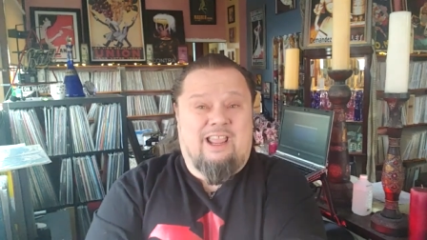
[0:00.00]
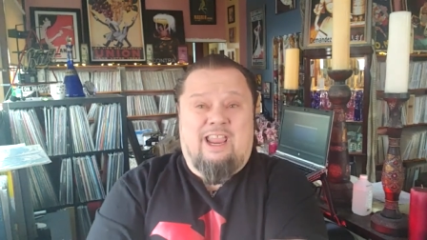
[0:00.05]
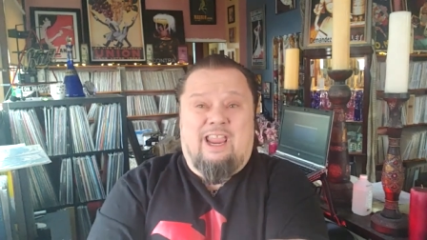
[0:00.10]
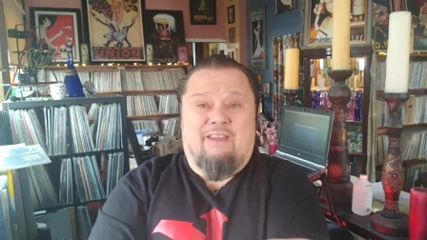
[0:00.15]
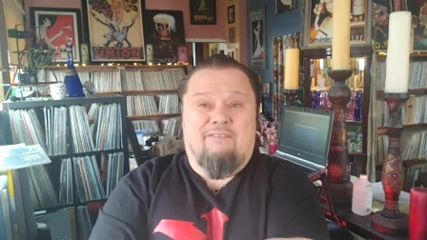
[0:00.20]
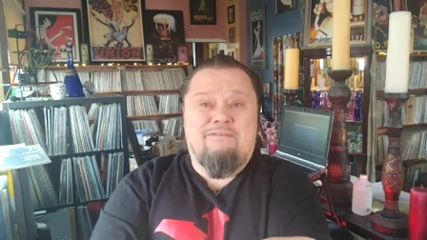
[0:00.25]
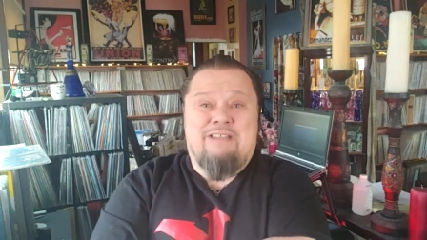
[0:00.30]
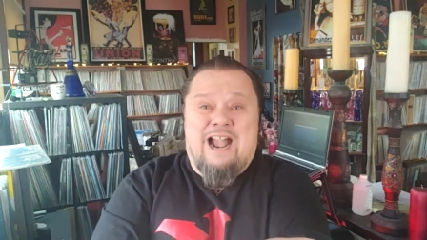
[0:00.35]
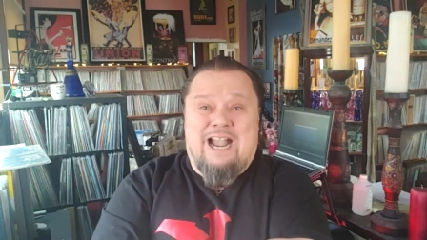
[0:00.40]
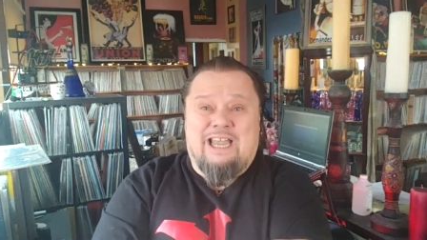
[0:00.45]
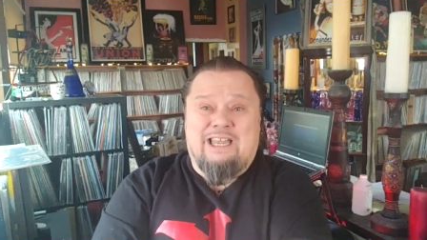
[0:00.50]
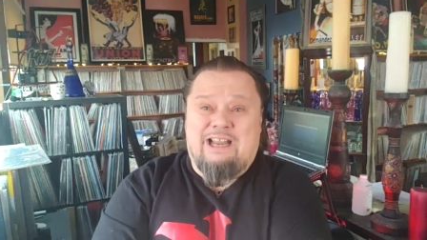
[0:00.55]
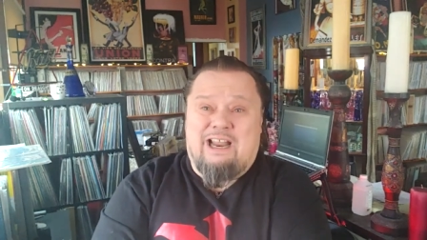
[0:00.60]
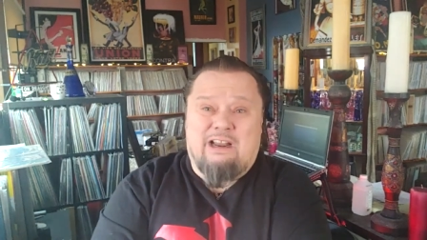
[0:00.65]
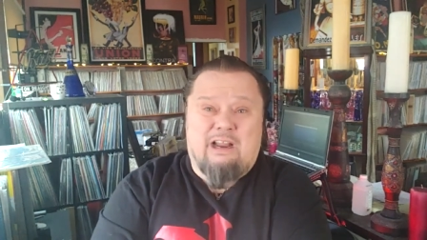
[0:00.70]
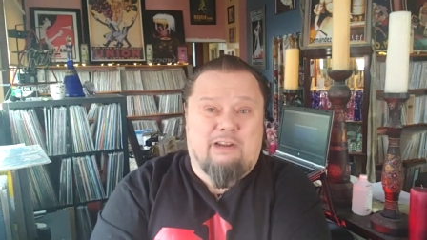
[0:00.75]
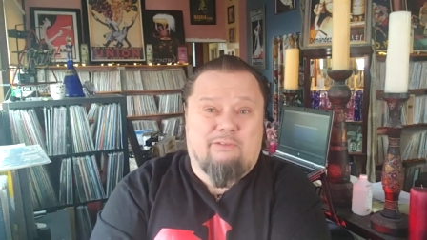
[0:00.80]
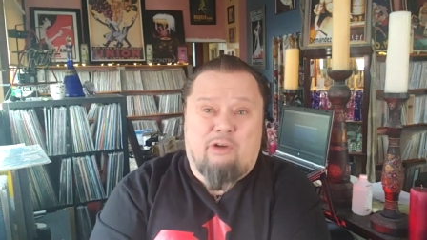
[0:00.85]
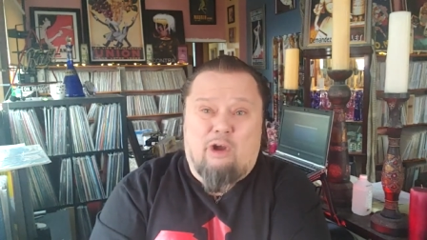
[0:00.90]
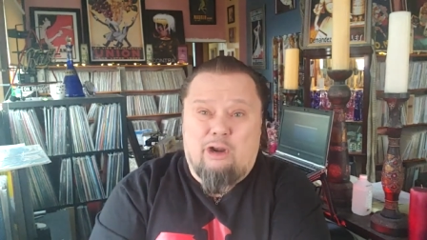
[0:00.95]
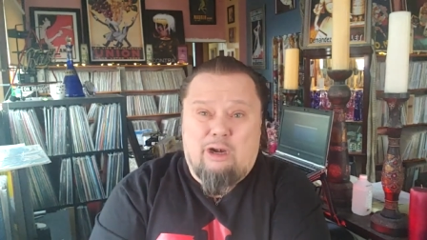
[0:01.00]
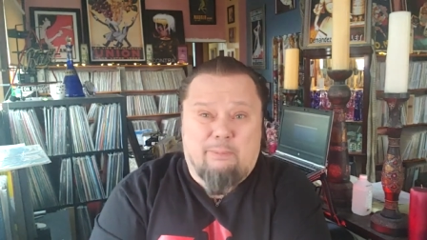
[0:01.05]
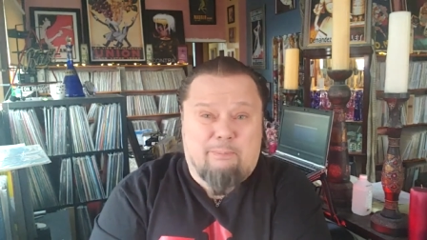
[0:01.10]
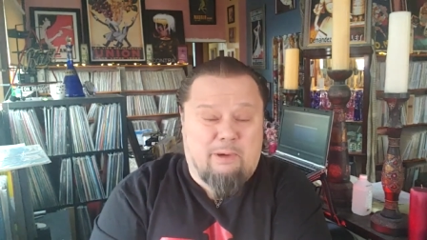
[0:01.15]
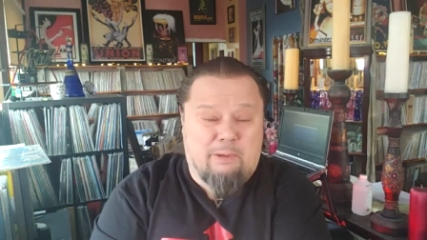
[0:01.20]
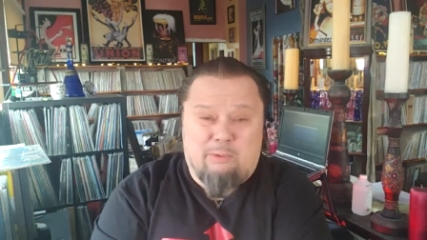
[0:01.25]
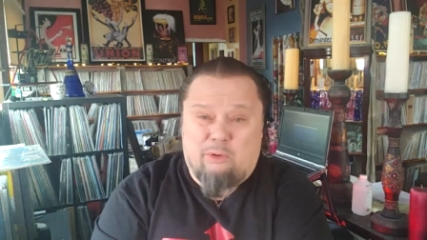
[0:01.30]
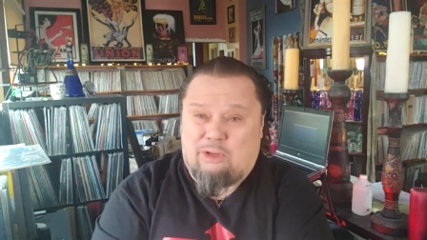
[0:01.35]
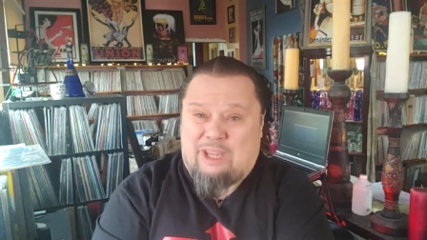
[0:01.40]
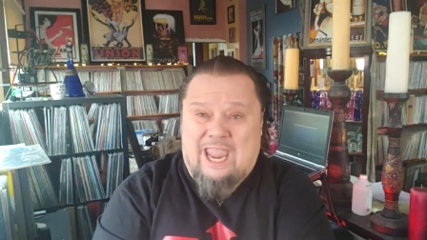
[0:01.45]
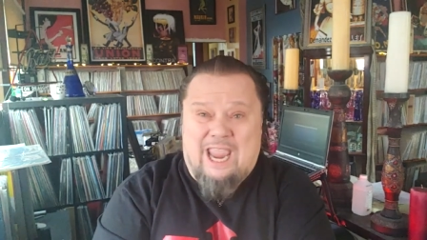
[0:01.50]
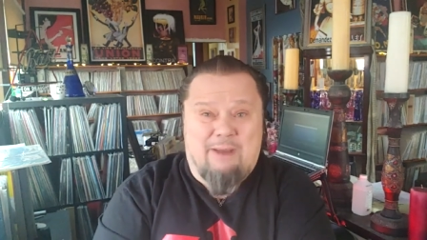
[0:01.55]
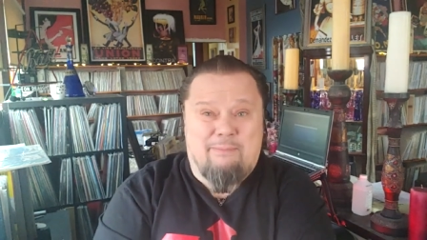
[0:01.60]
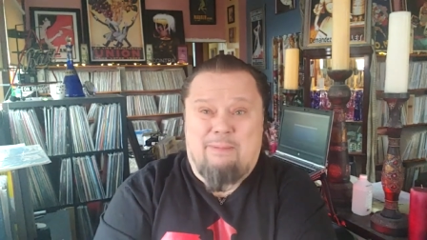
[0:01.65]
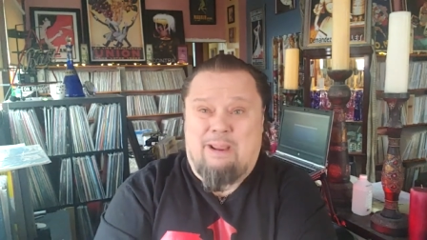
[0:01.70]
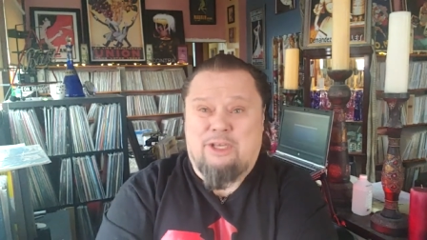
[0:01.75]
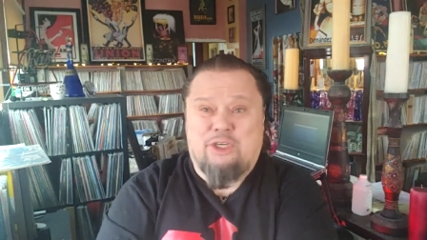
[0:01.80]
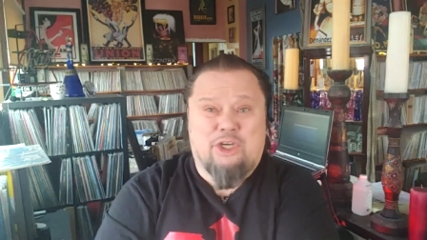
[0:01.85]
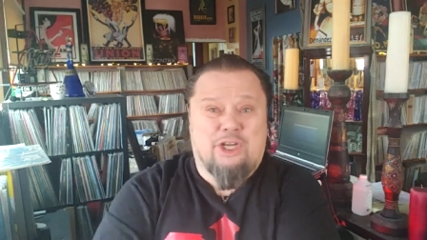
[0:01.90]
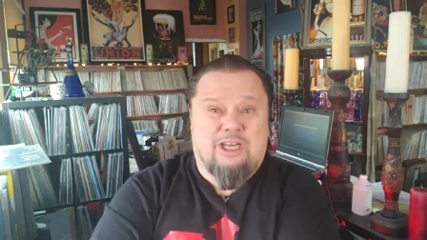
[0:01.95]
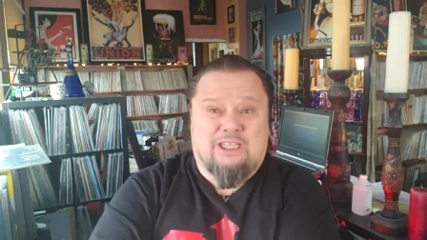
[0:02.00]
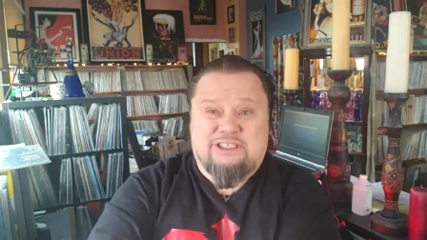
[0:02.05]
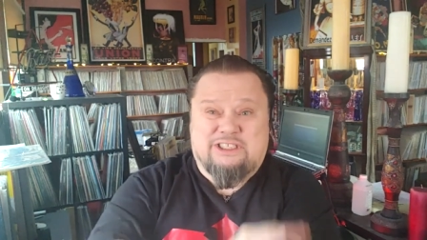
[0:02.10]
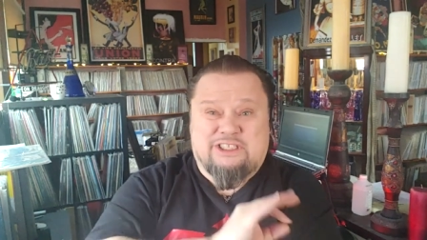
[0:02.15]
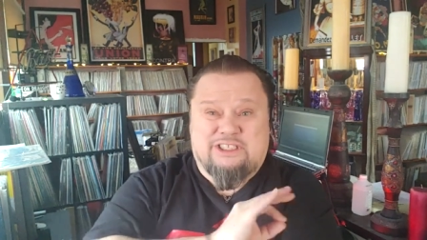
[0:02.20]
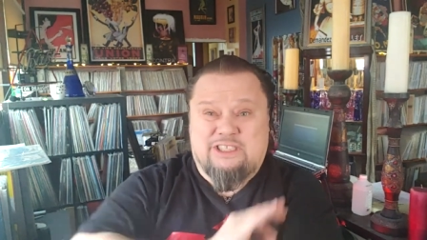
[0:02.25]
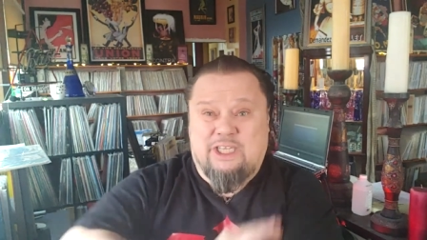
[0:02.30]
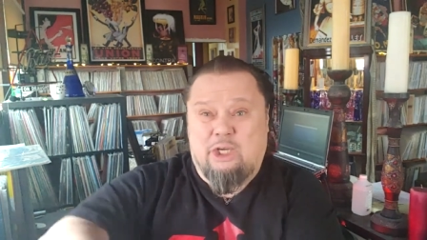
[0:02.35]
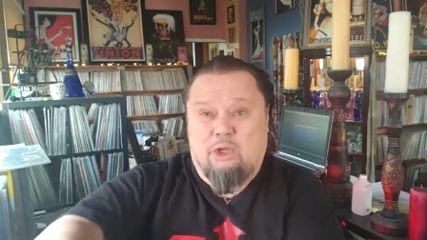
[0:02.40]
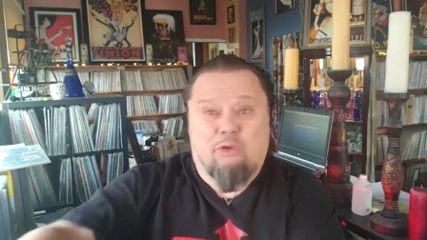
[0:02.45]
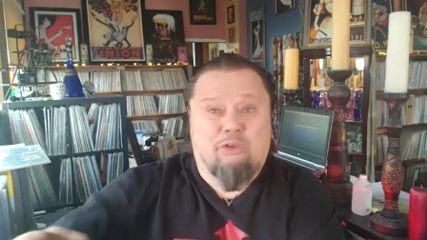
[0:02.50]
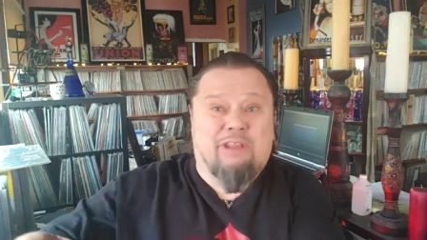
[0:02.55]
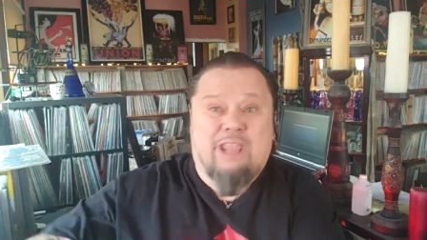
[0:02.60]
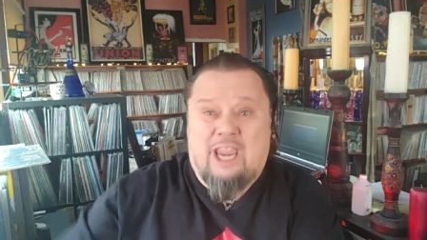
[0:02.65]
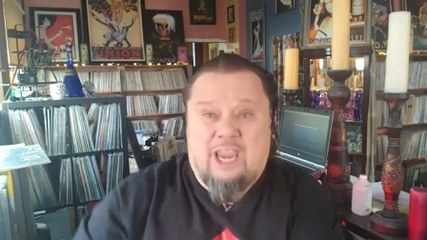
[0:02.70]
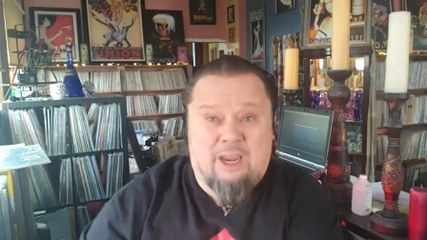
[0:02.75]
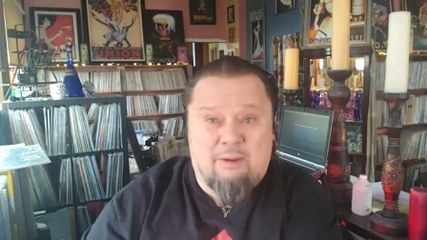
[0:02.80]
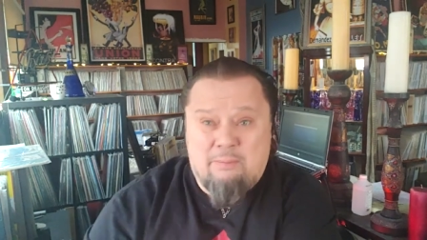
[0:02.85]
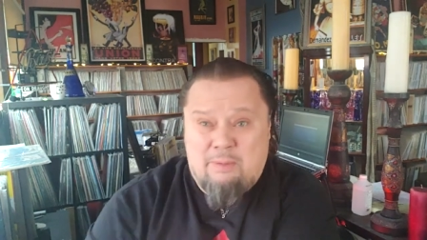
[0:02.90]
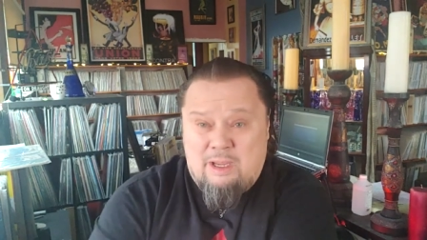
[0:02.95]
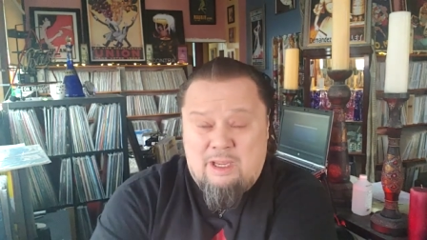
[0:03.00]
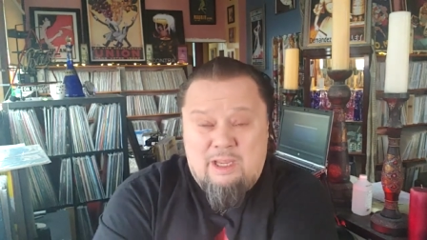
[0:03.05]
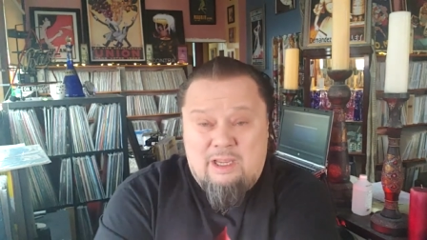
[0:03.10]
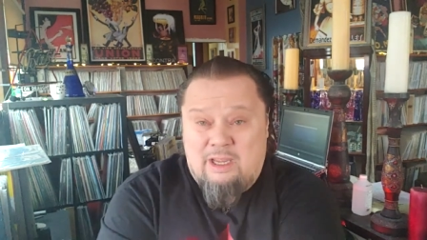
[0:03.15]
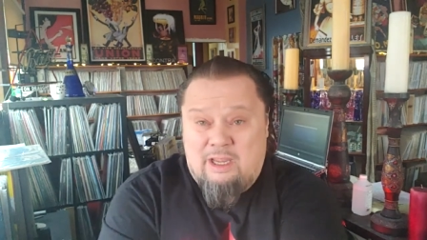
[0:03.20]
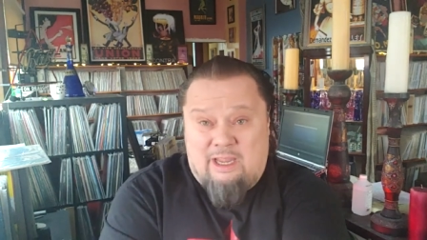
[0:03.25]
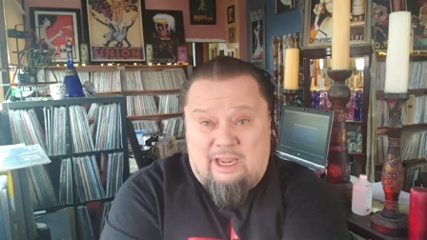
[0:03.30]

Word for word: if 99 out of 100 people can't mention a single name